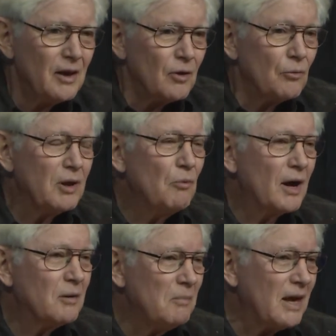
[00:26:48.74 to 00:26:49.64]
We want
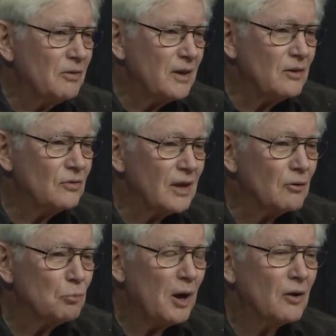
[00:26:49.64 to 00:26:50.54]
to make these things
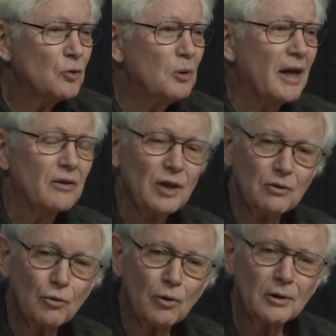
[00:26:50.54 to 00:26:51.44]
possible, and in
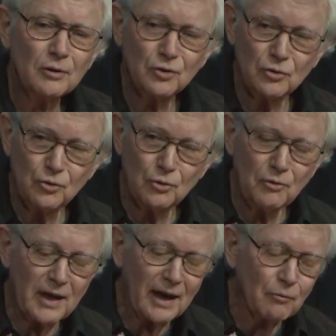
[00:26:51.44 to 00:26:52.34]
order to do
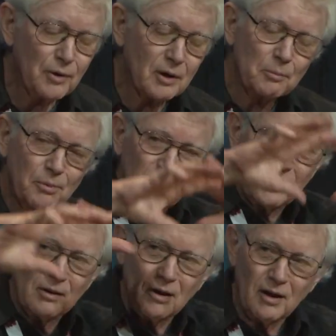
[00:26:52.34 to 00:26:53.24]
that, we are
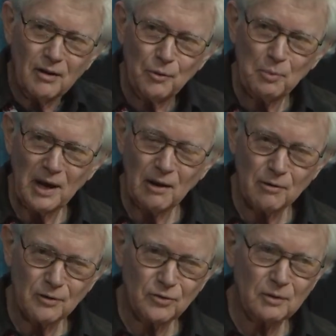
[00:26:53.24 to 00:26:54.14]
bringing all the
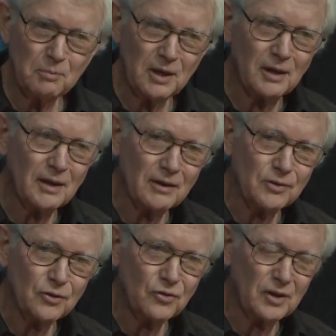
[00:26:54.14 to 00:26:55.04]
powers that be in
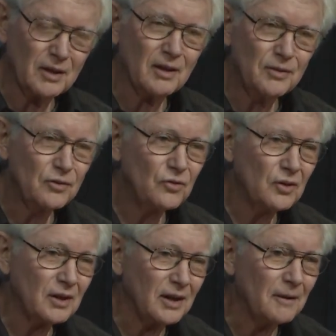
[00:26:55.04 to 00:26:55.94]
the
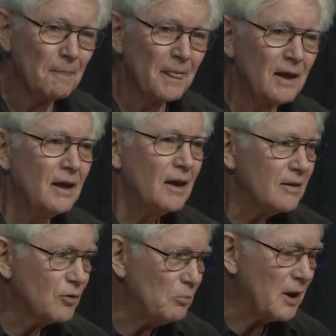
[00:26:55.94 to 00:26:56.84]
city
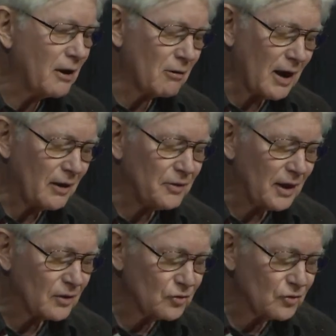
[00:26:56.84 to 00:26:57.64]
to bear on this.